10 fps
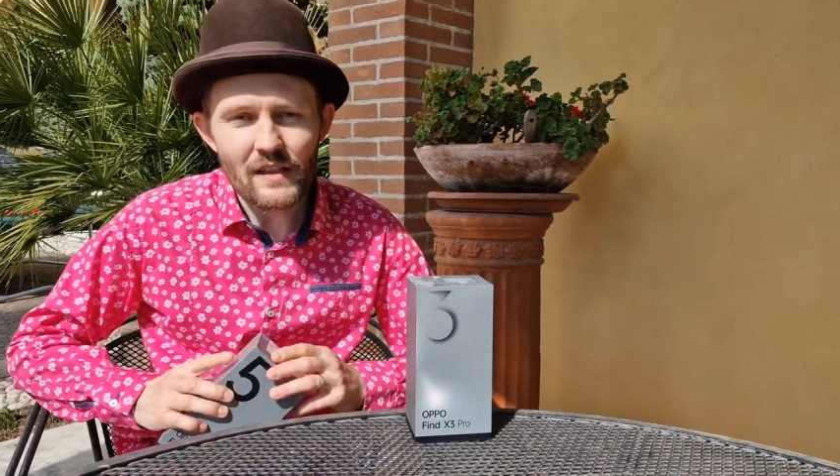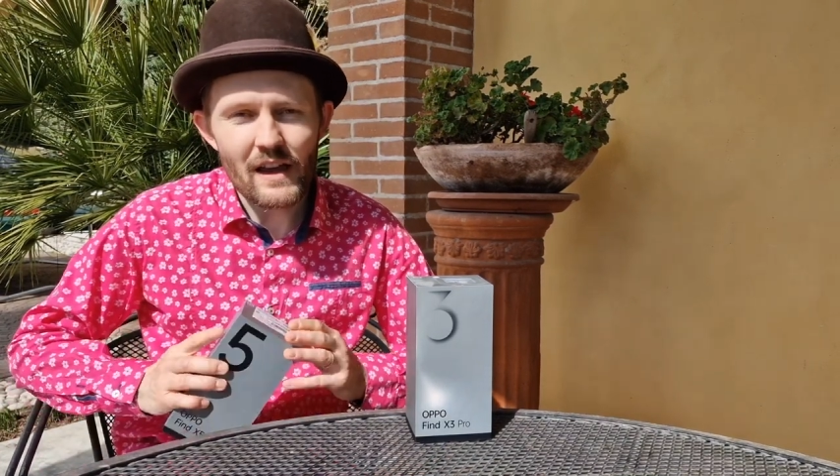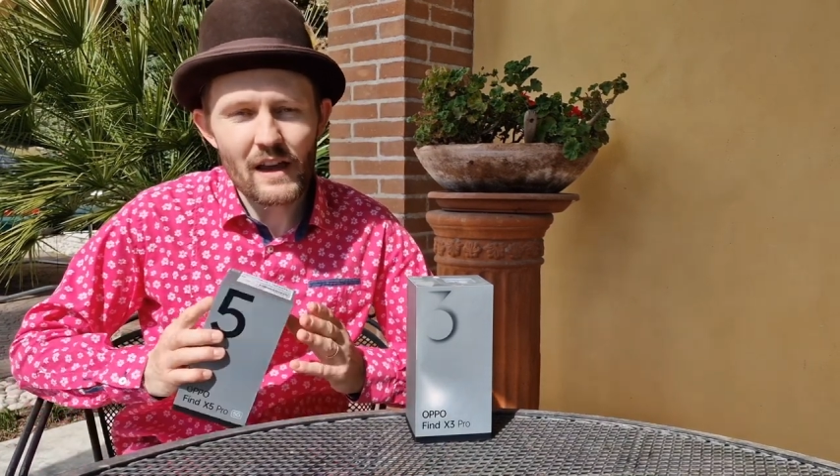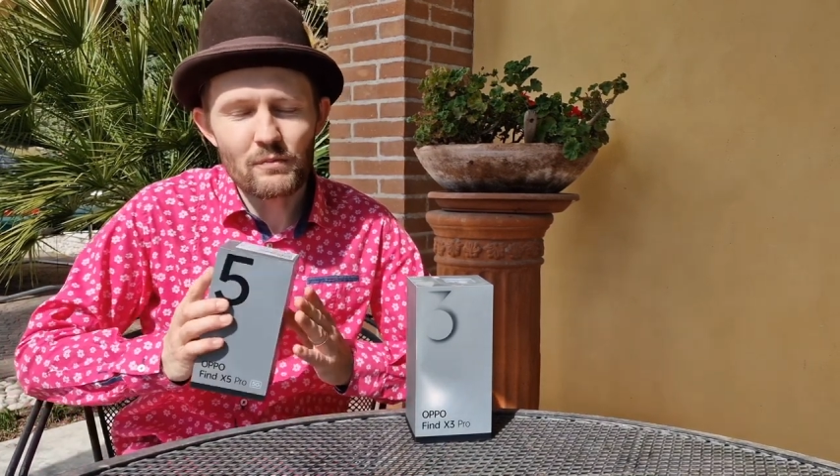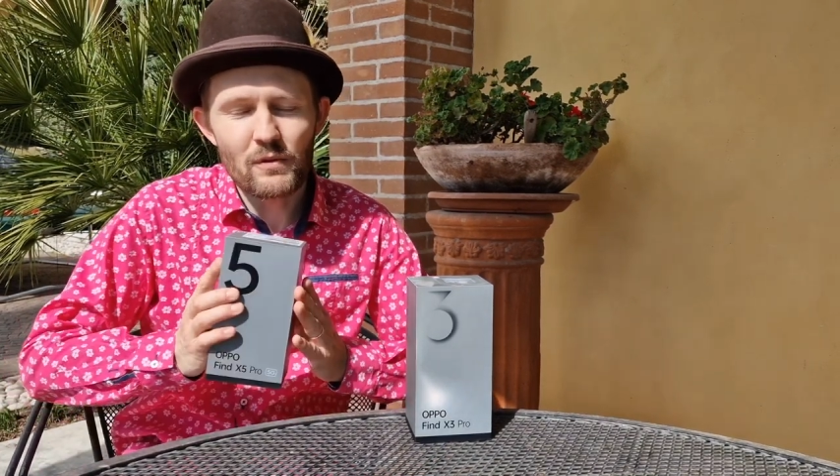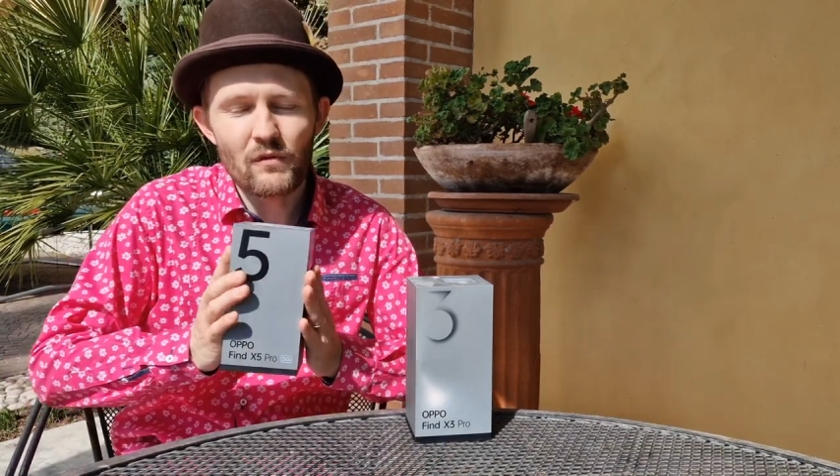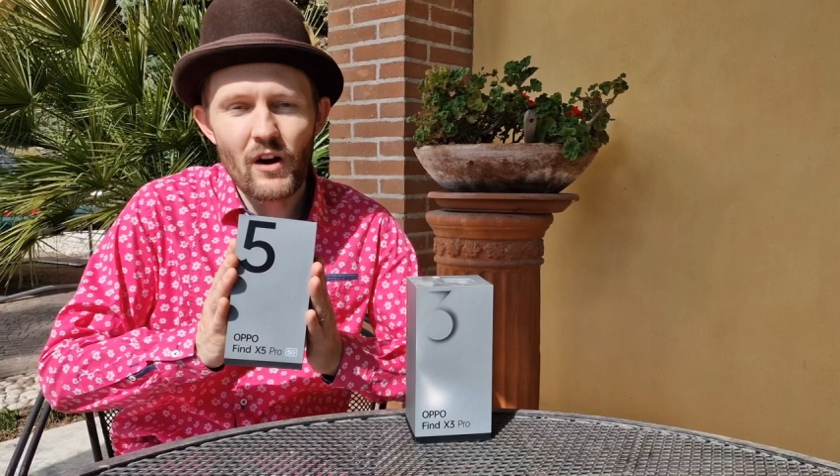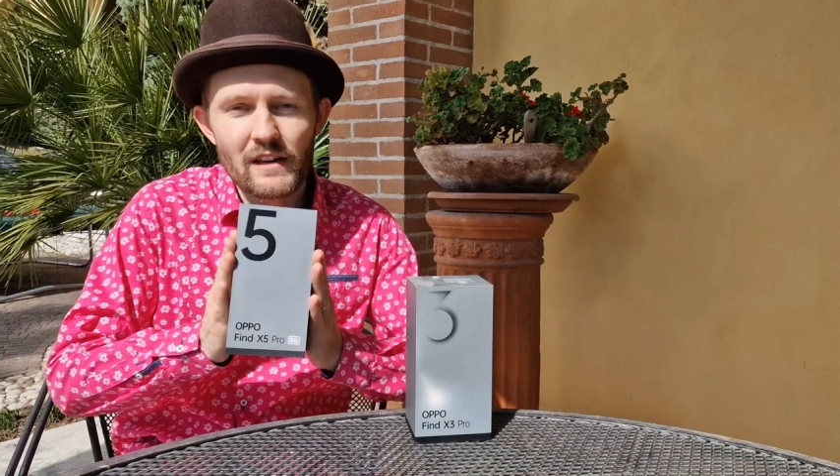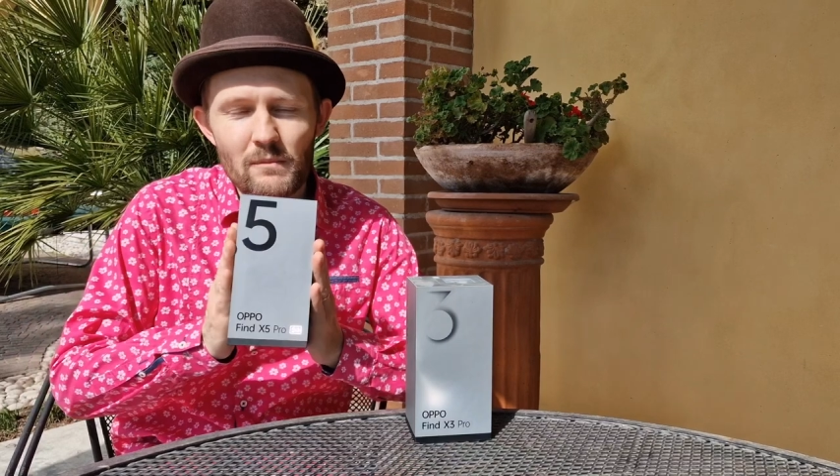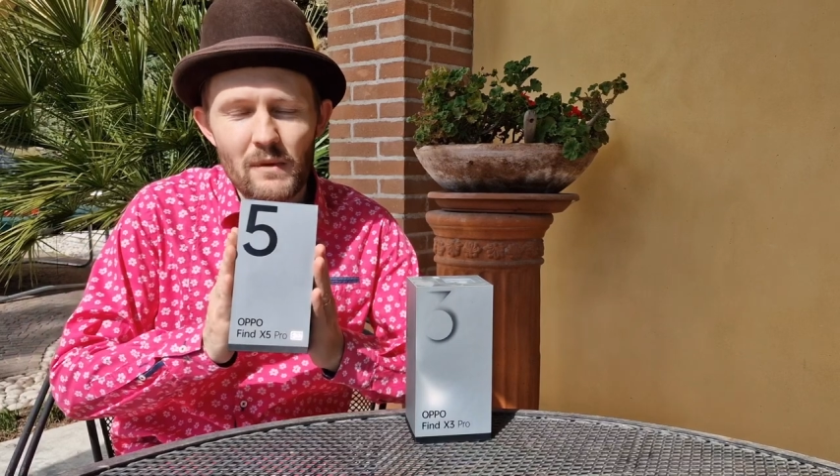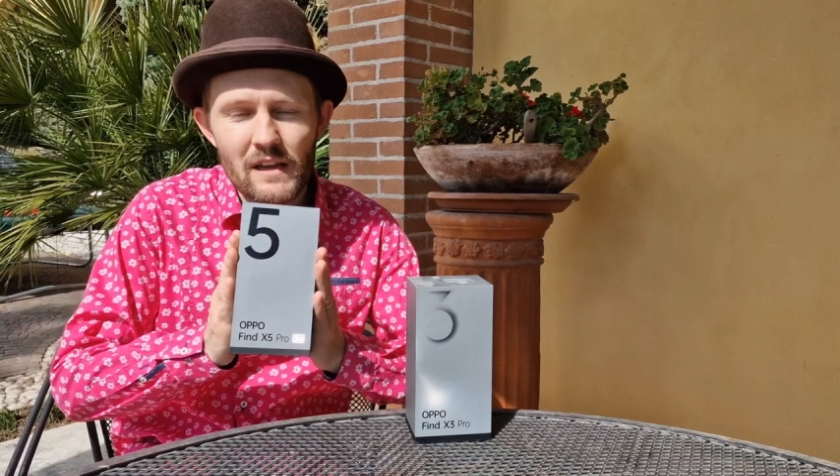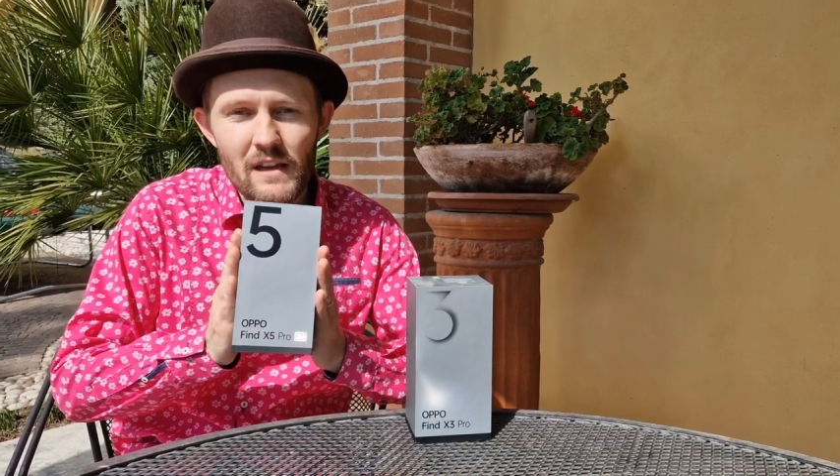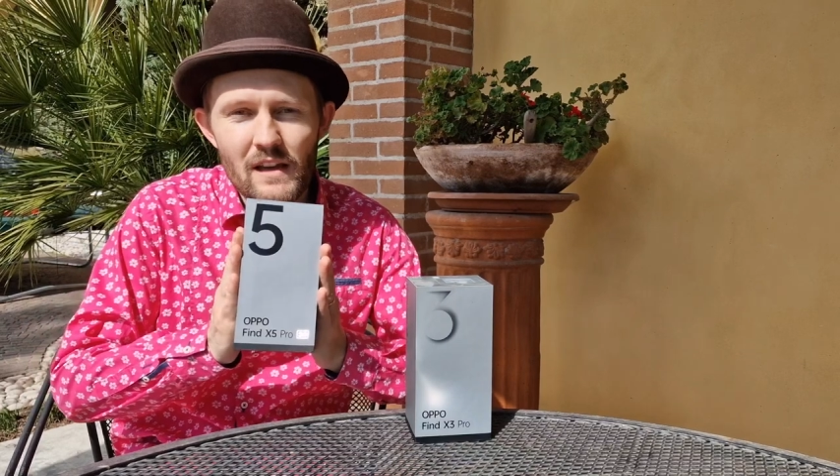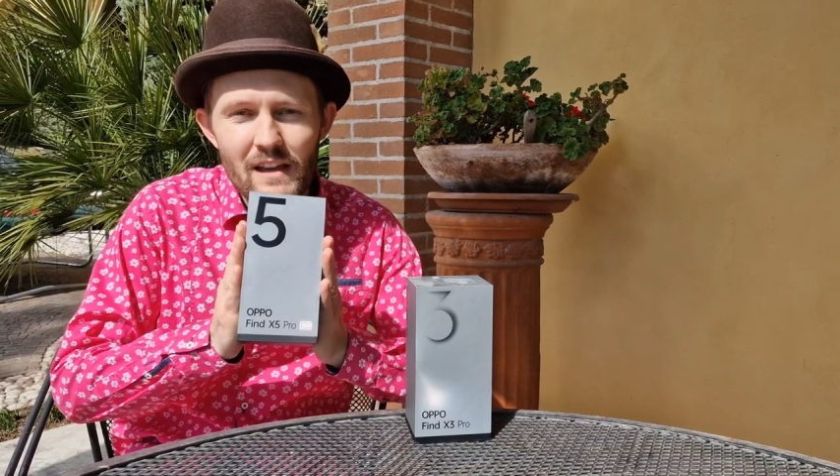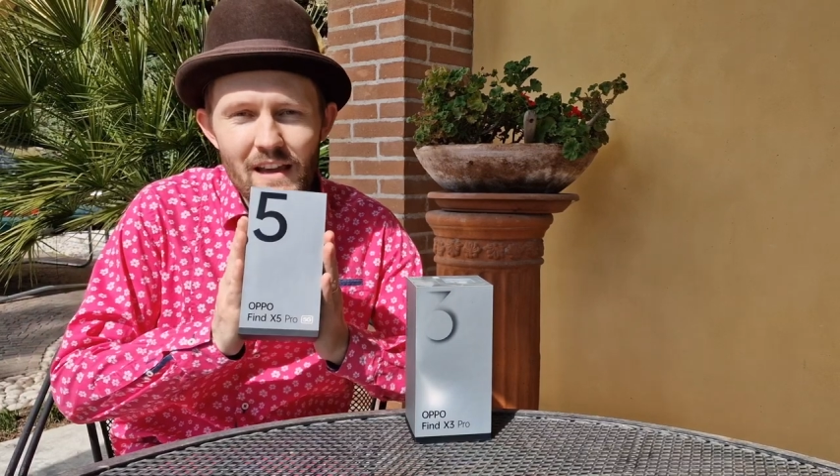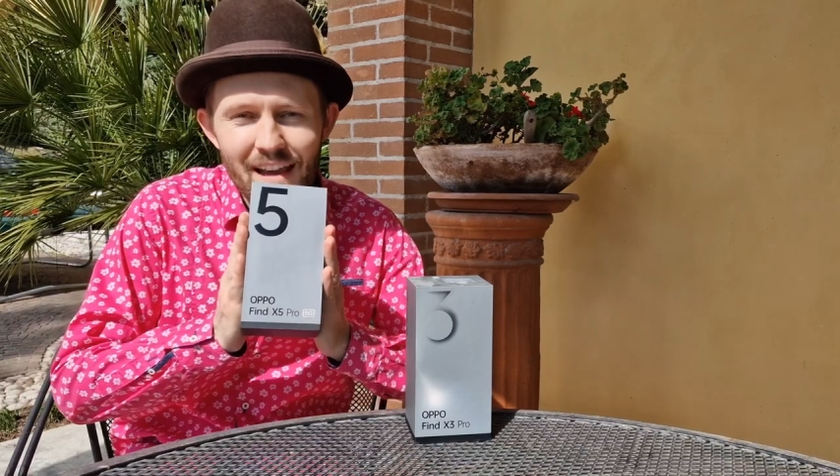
they have provided me